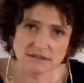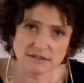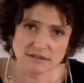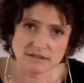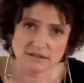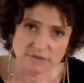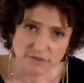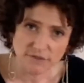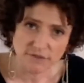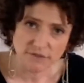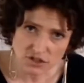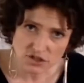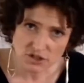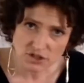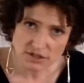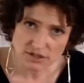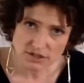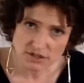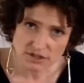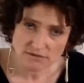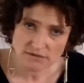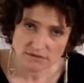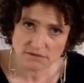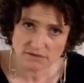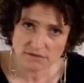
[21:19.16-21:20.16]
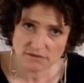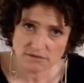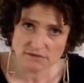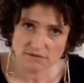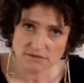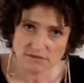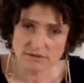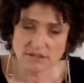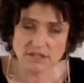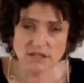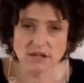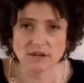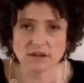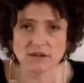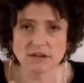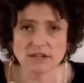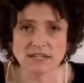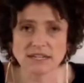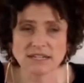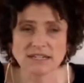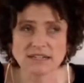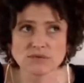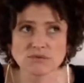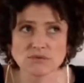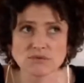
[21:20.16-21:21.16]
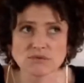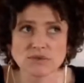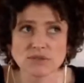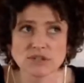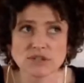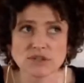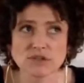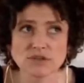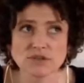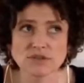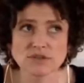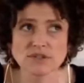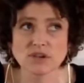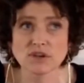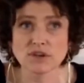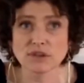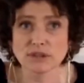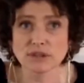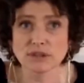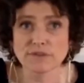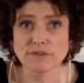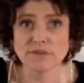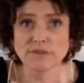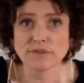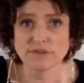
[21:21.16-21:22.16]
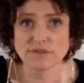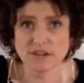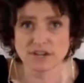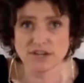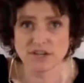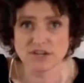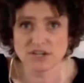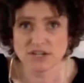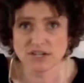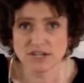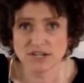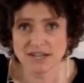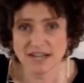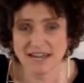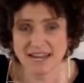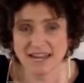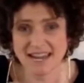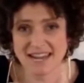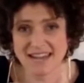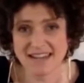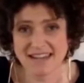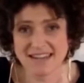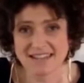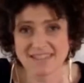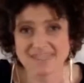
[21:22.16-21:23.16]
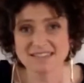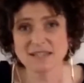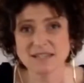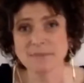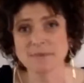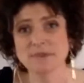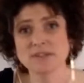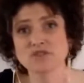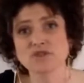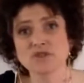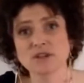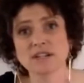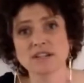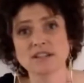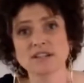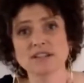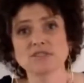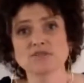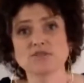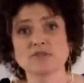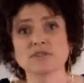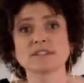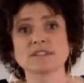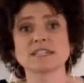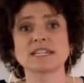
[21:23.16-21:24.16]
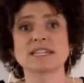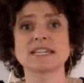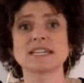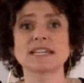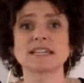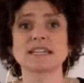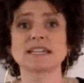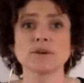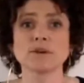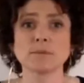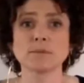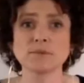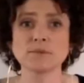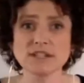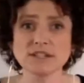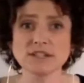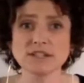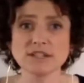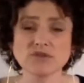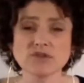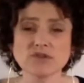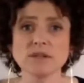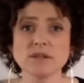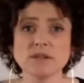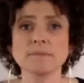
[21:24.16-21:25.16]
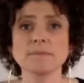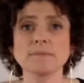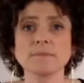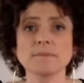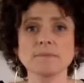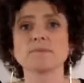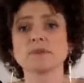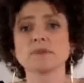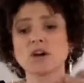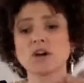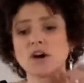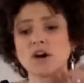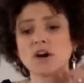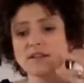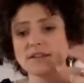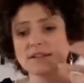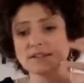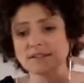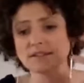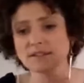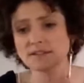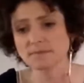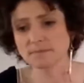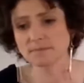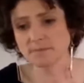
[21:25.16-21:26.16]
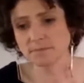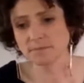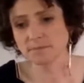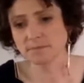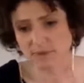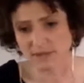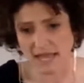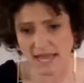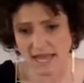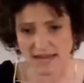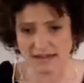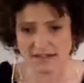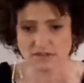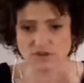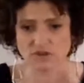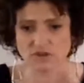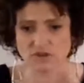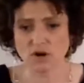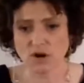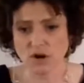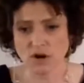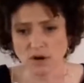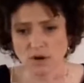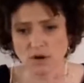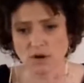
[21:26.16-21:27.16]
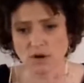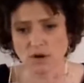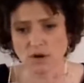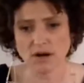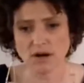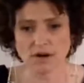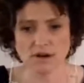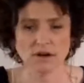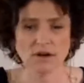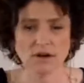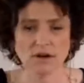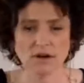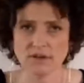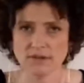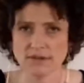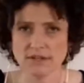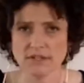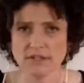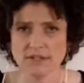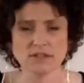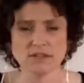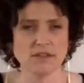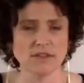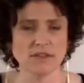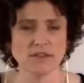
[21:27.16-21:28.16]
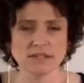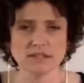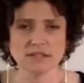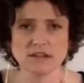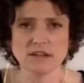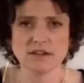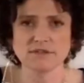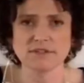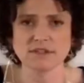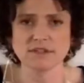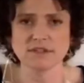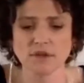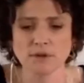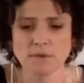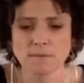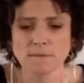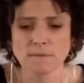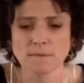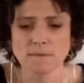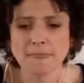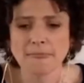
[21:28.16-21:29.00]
function, can reduce our liver function, and some of the triglycerides can get in our bloodstream, cause plaque to grow on our arteries, all that stuff. So